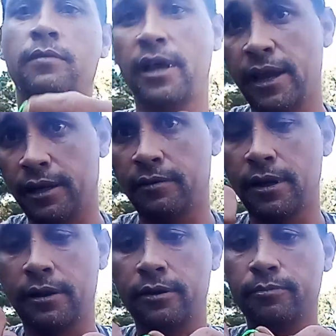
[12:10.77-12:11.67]
I ain't never
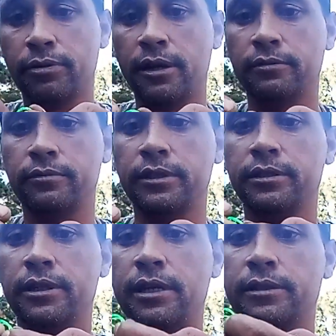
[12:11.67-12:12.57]
had no problem with these
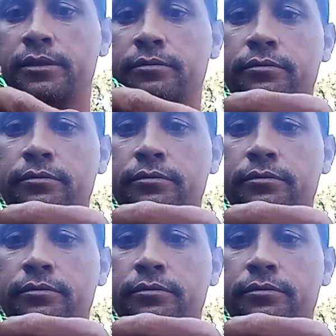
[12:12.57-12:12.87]
knots.